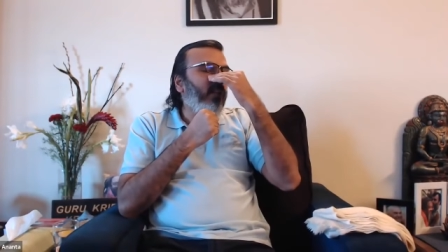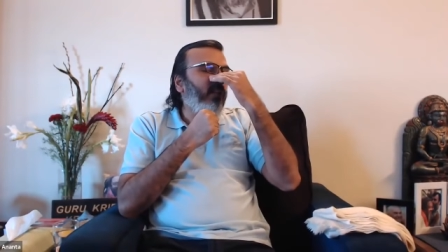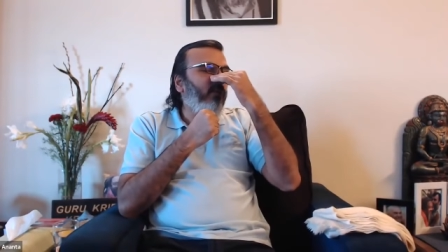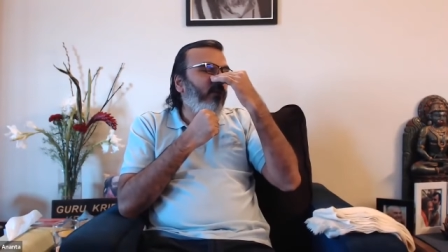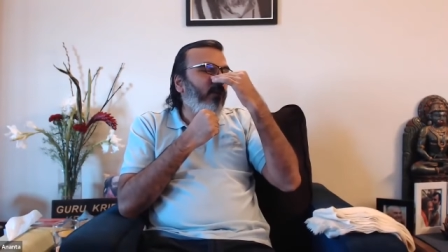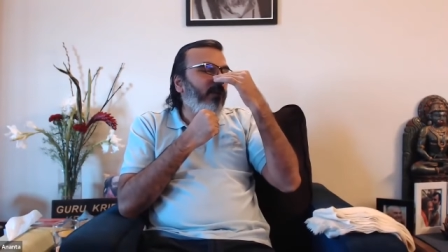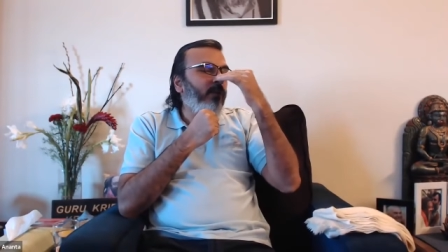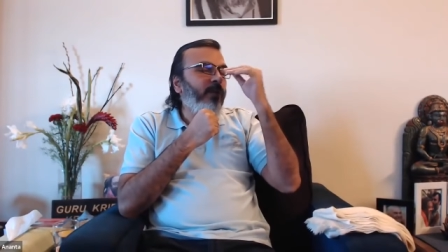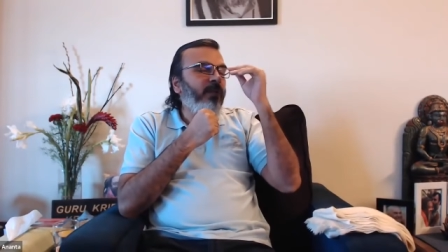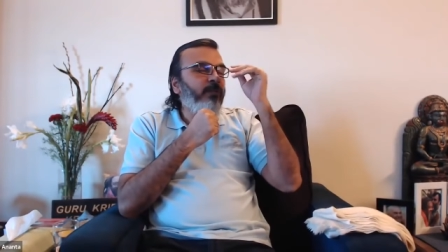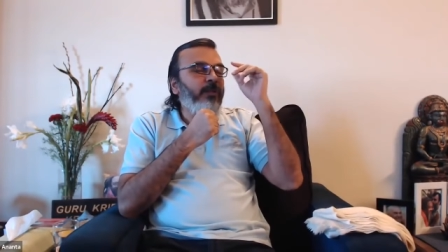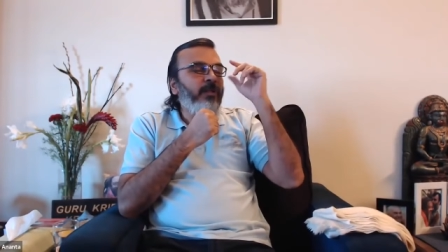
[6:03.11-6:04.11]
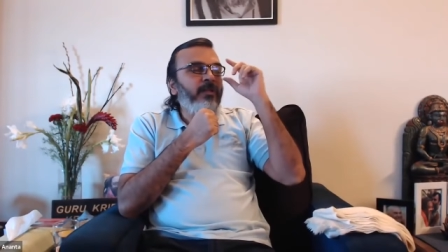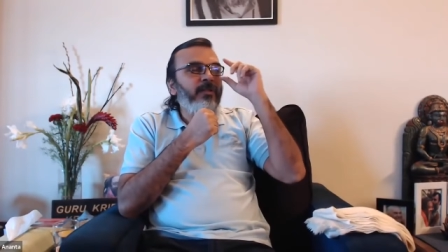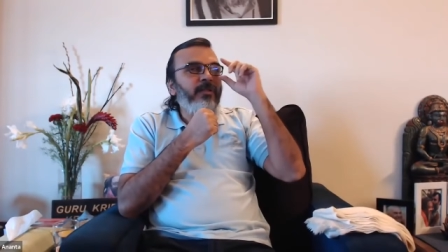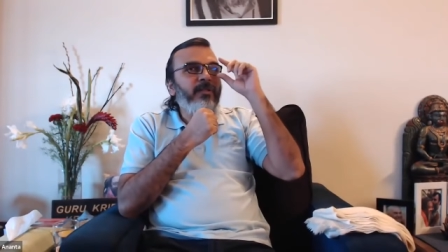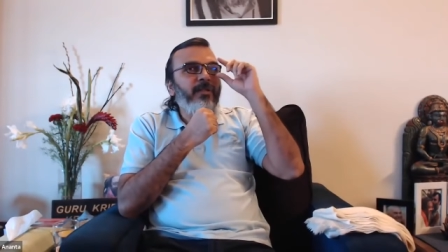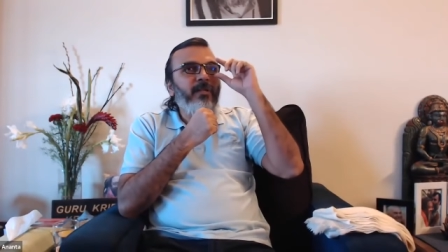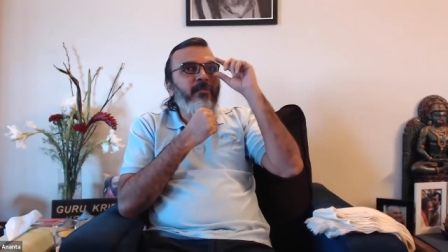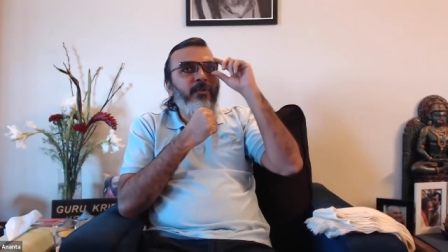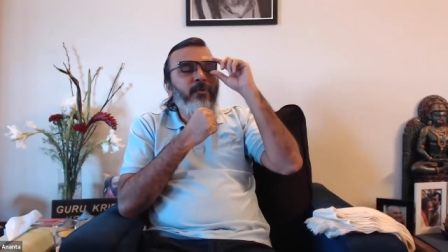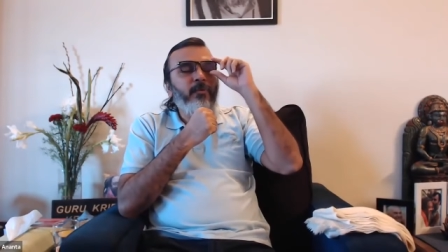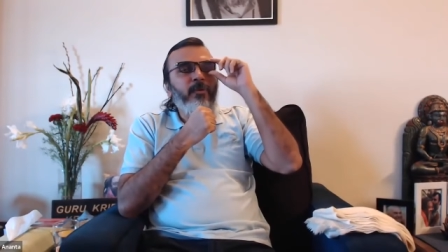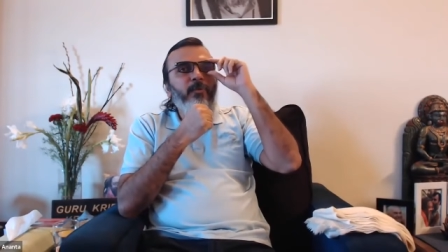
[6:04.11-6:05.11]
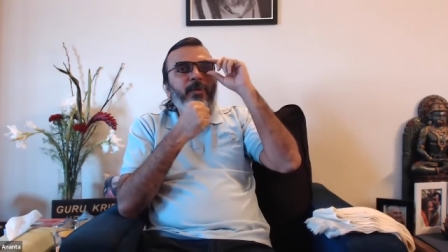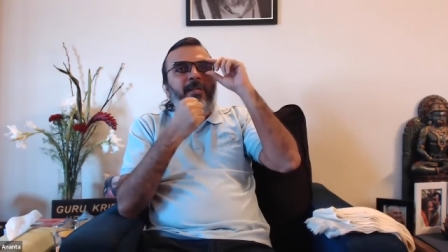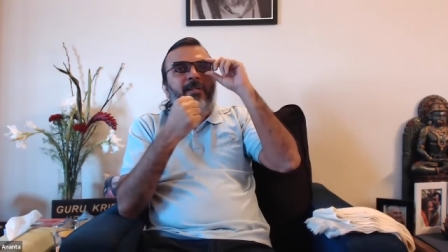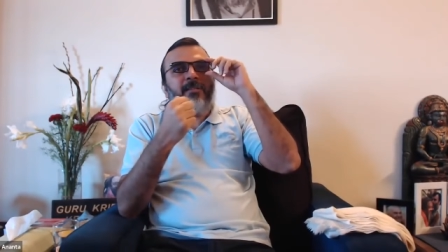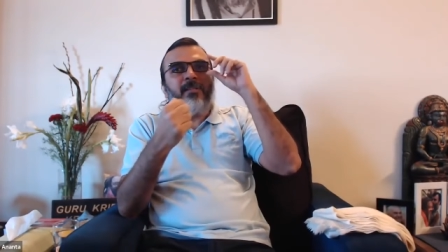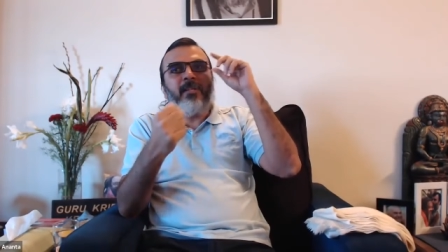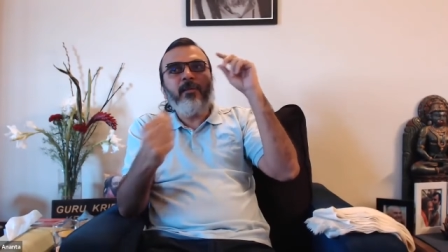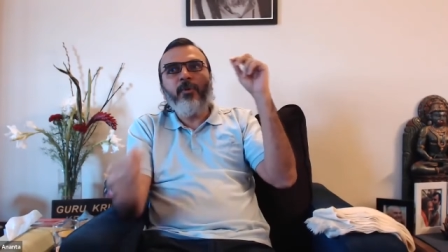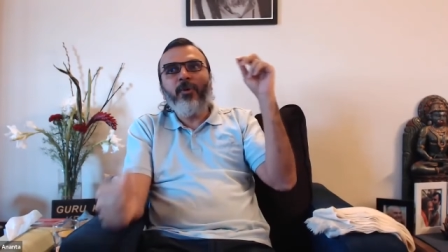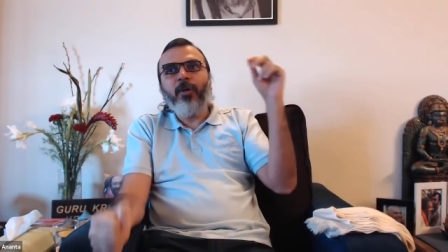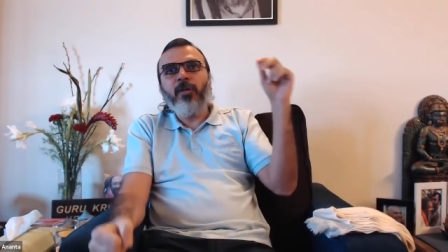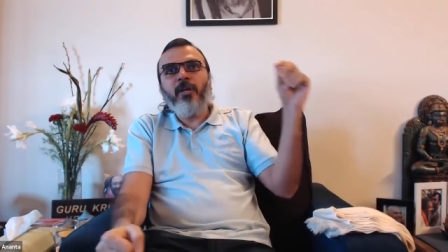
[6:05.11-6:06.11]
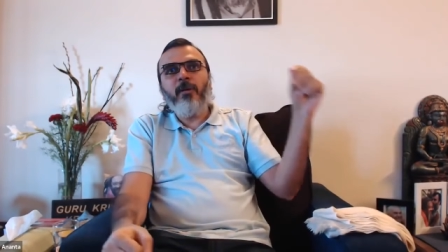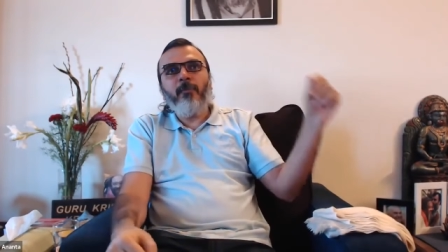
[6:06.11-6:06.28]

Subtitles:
wanted to experience itself, the waking state would not come